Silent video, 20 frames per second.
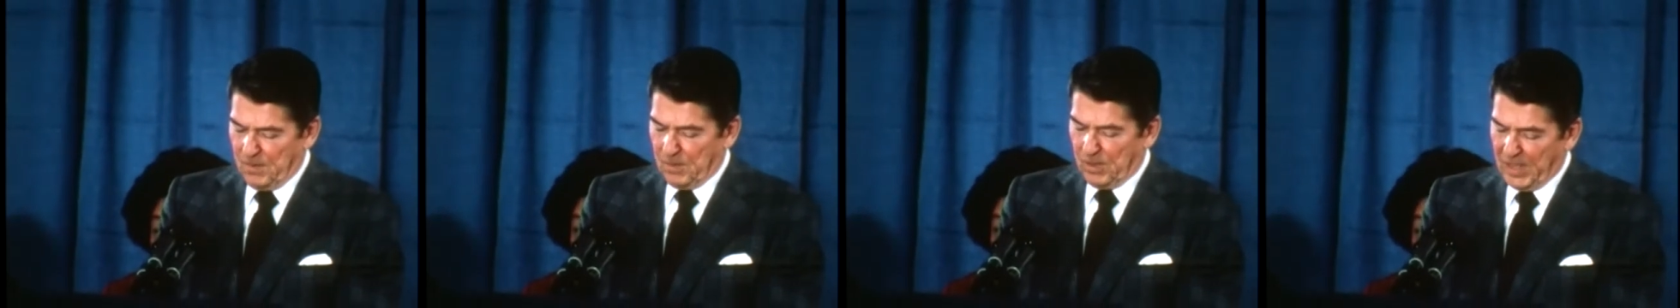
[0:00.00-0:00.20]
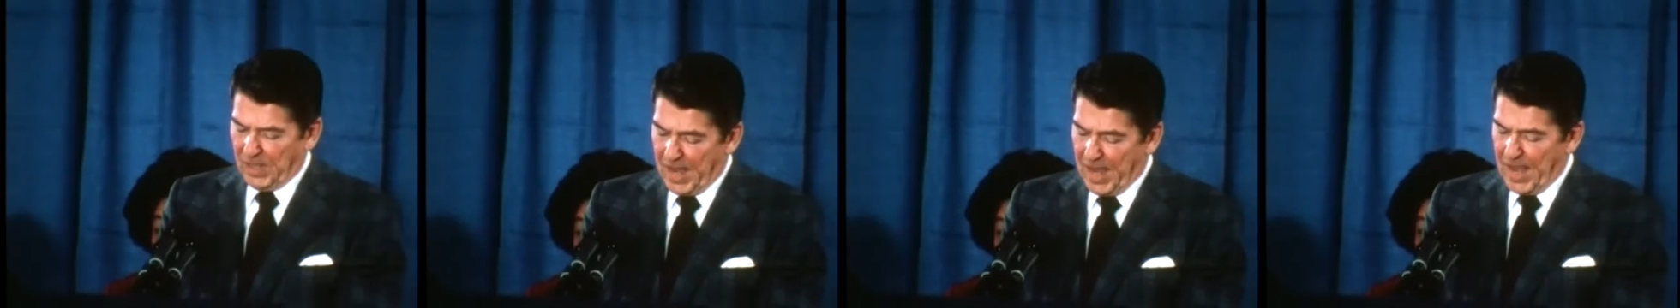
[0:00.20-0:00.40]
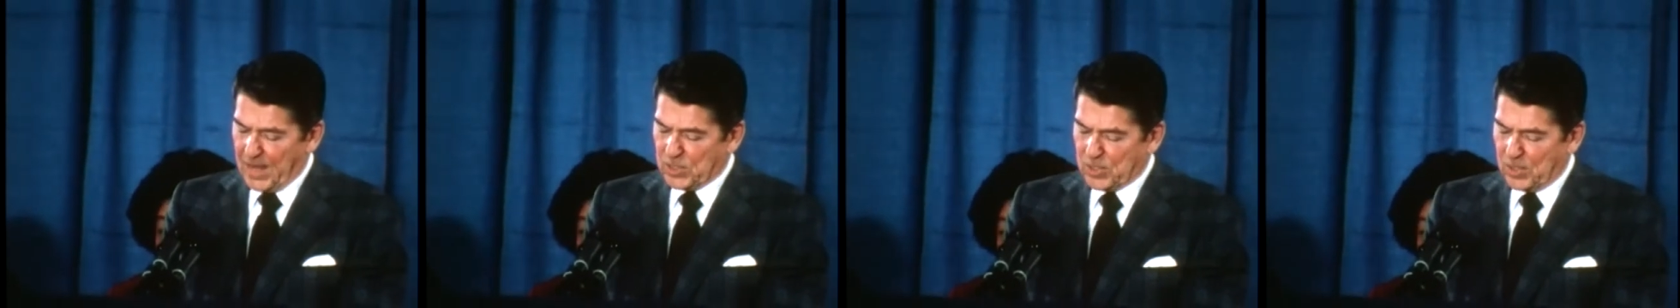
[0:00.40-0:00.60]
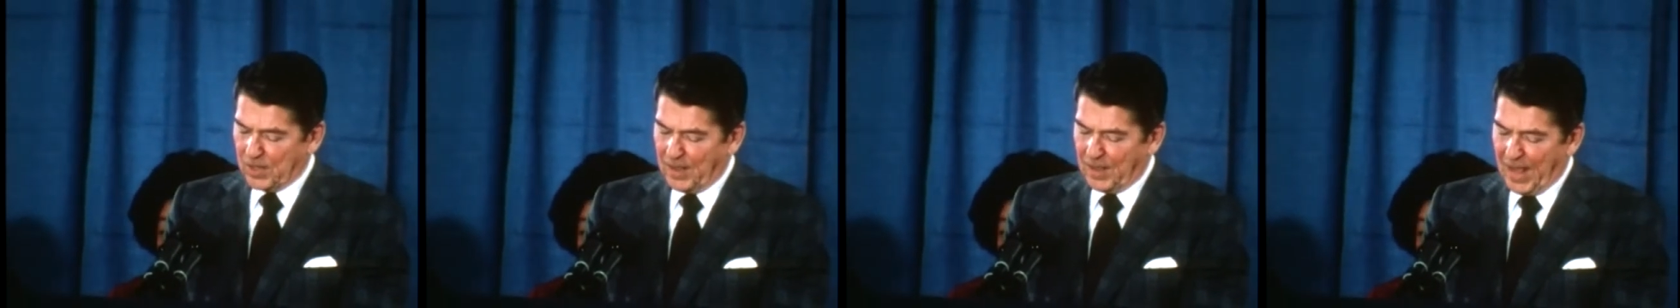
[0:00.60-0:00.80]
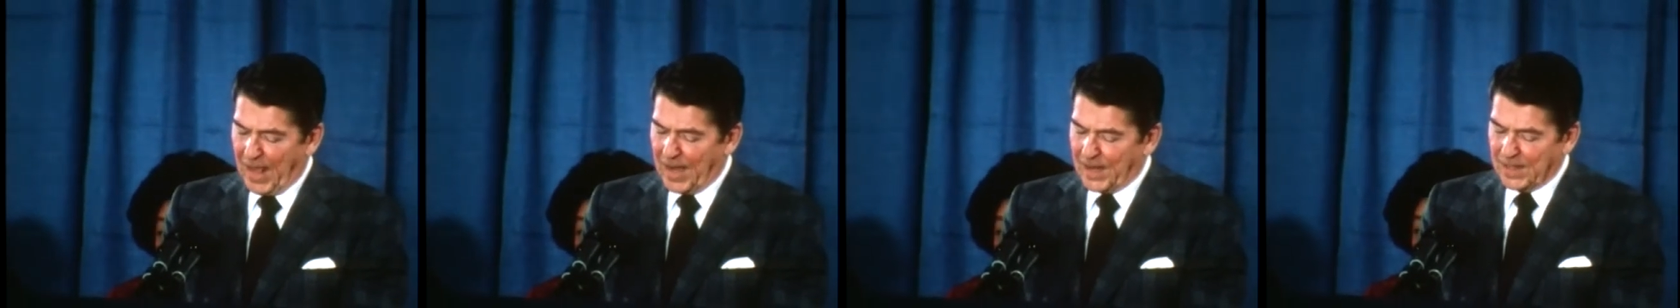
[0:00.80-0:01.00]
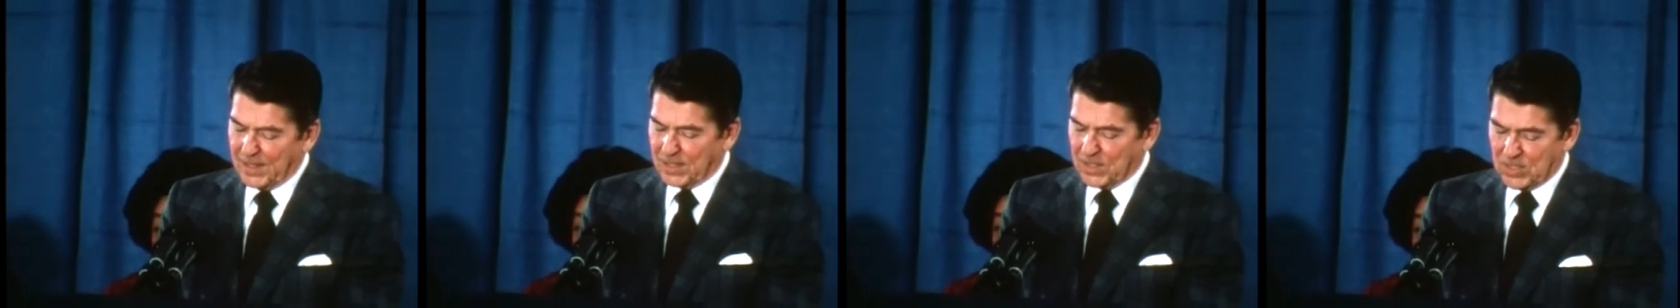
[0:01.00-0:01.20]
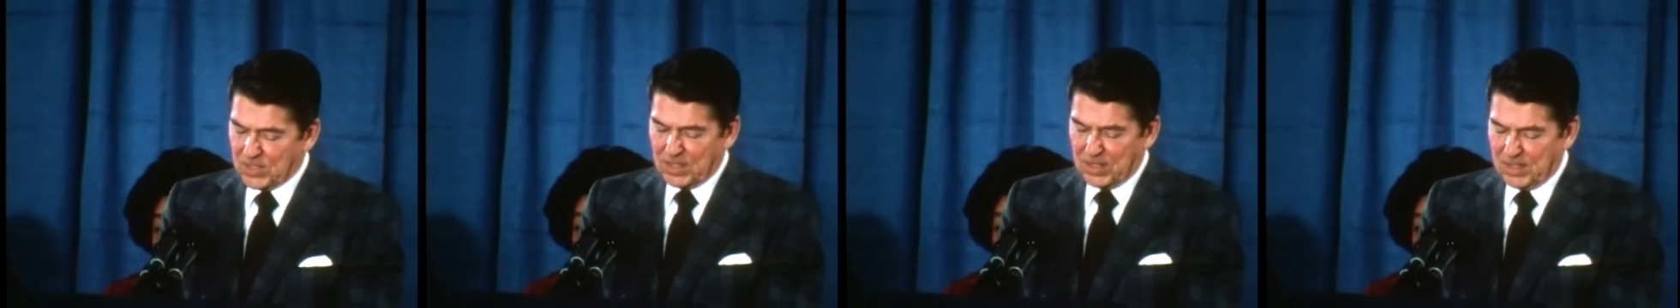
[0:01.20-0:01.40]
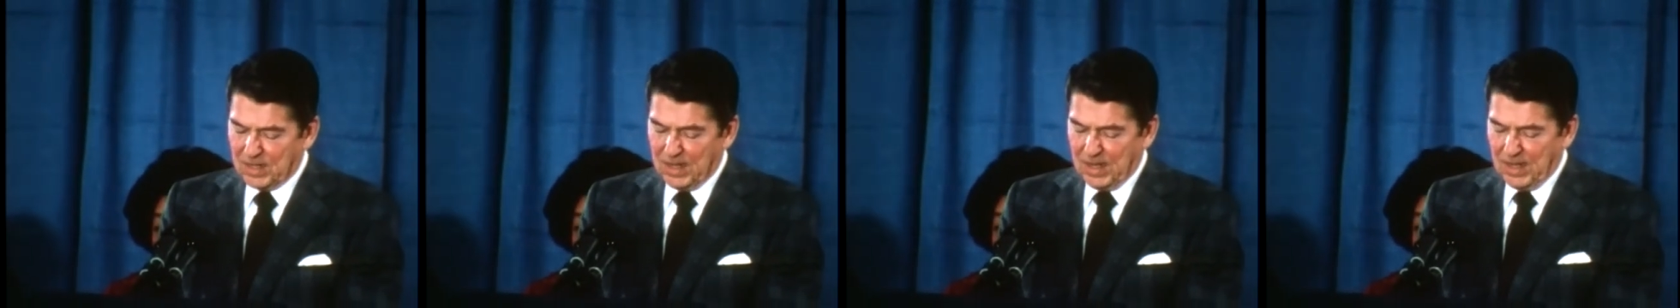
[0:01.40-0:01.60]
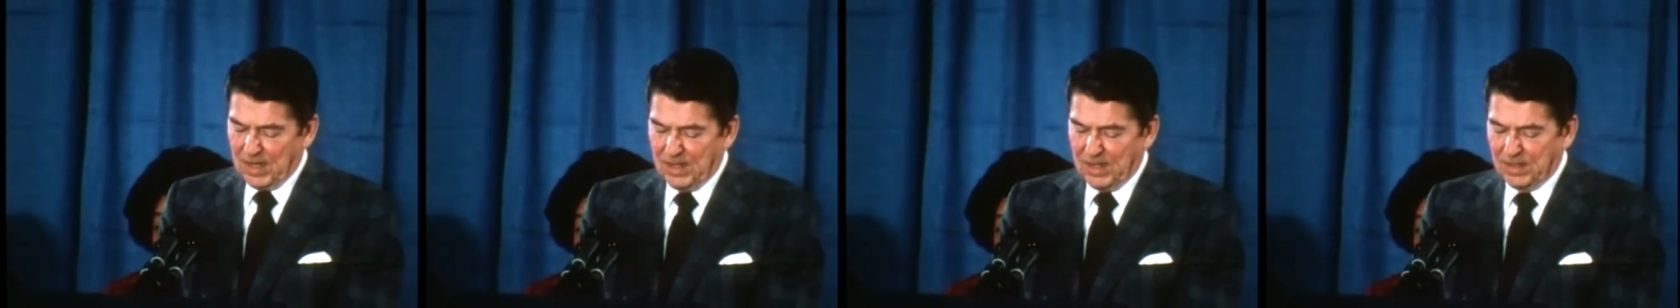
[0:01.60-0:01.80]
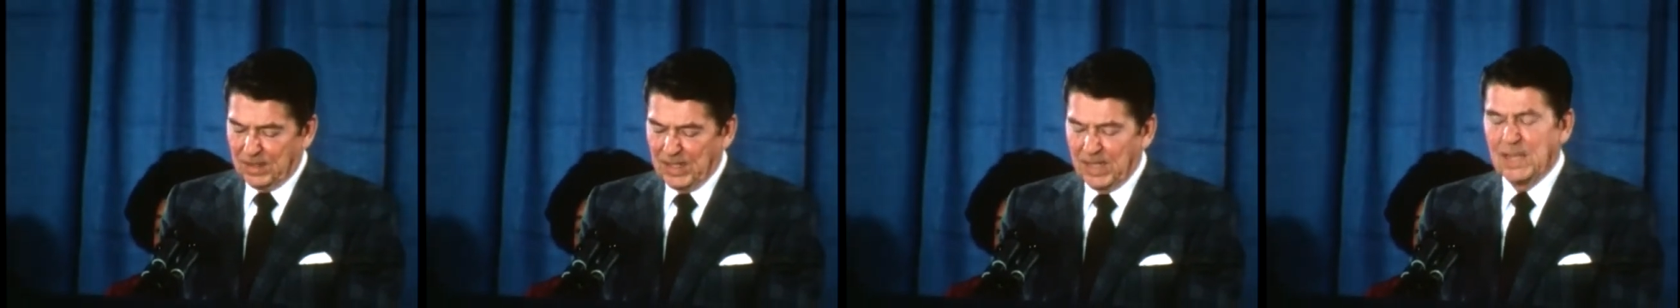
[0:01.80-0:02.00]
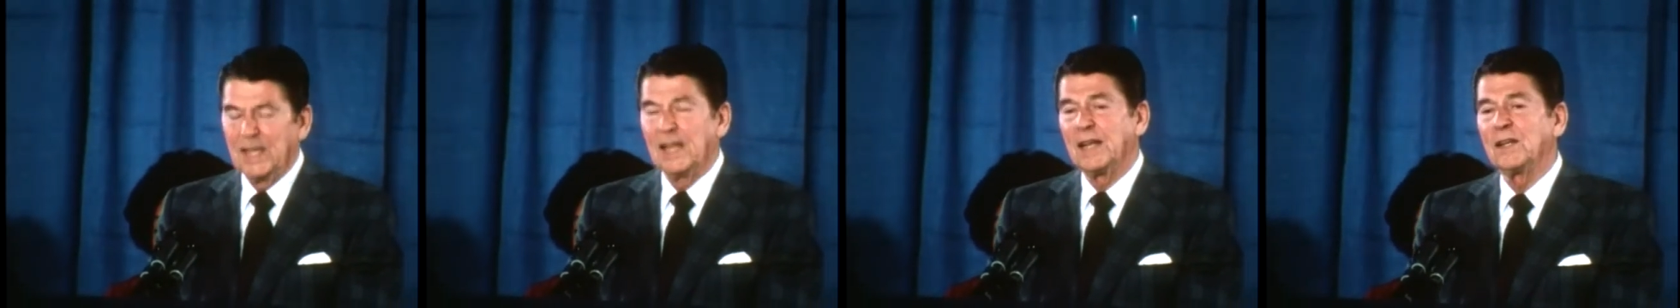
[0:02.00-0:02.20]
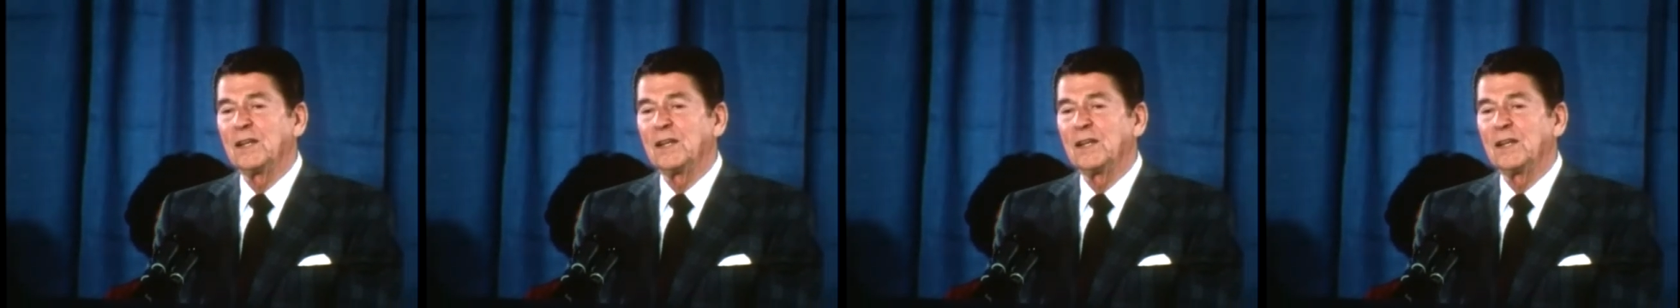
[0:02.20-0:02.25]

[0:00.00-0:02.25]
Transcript: Well, the answer to that is the